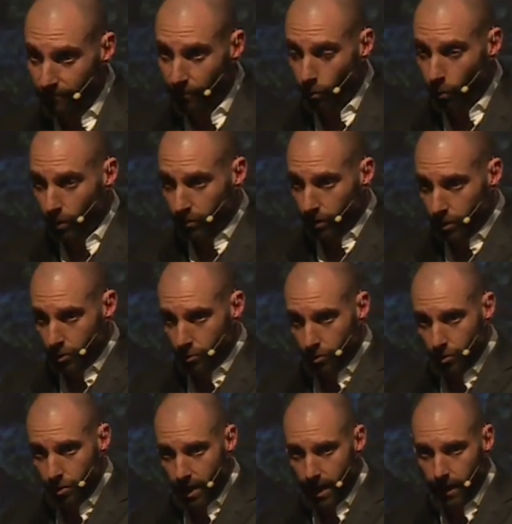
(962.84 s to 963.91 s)
from what they do
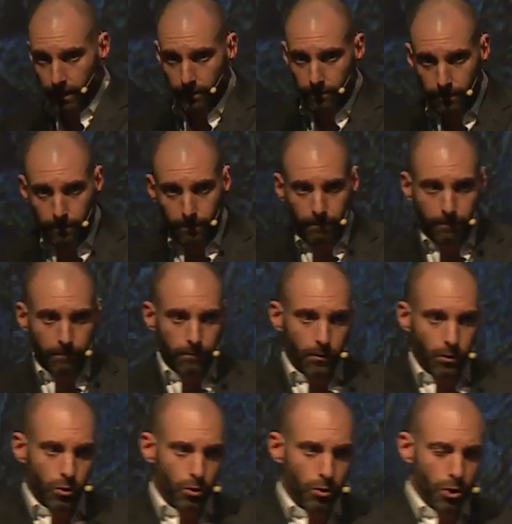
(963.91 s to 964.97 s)
today
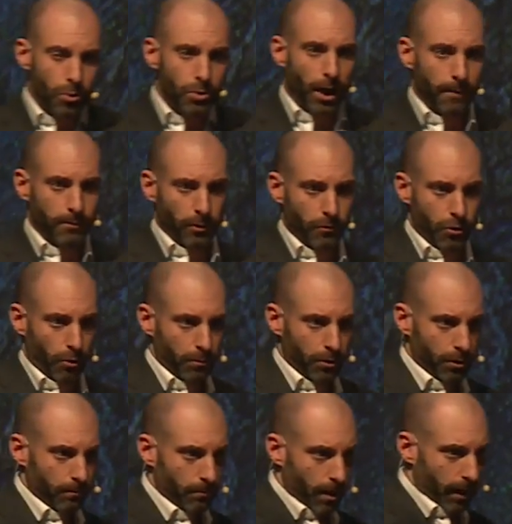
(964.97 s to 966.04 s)
to new types of
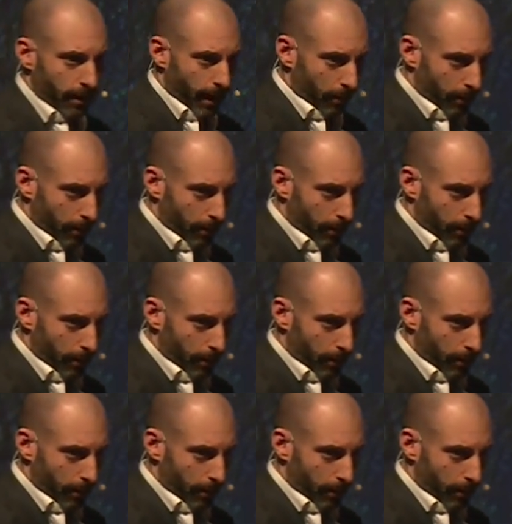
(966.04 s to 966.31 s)
jobs. And now